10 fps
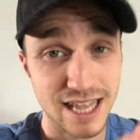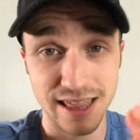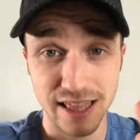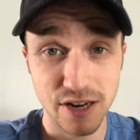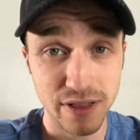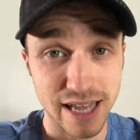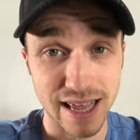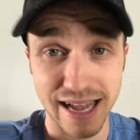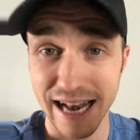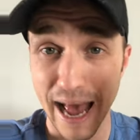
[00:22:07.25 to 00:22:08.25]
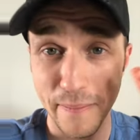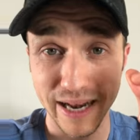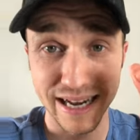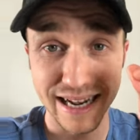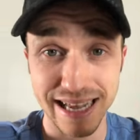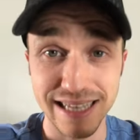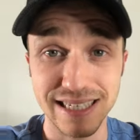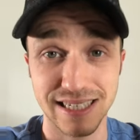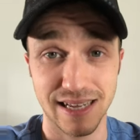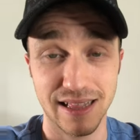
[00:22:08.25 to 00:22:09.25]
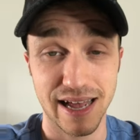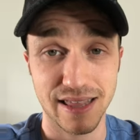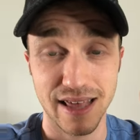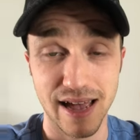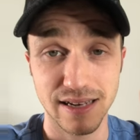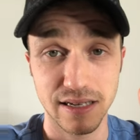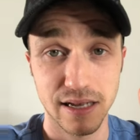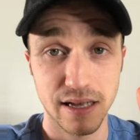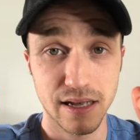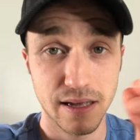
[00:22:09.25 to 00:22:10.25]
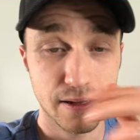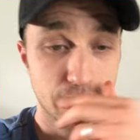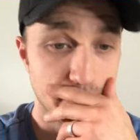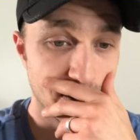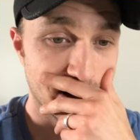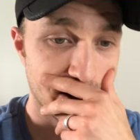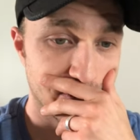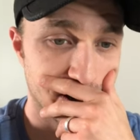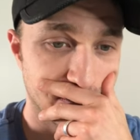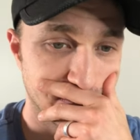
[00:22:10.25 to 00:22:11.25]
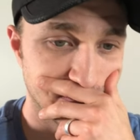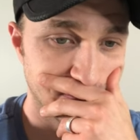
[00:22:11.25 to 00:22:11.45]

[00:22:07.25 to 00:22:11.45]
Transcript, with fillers: it literally, it can happen in an instant like that. Okay, here we go.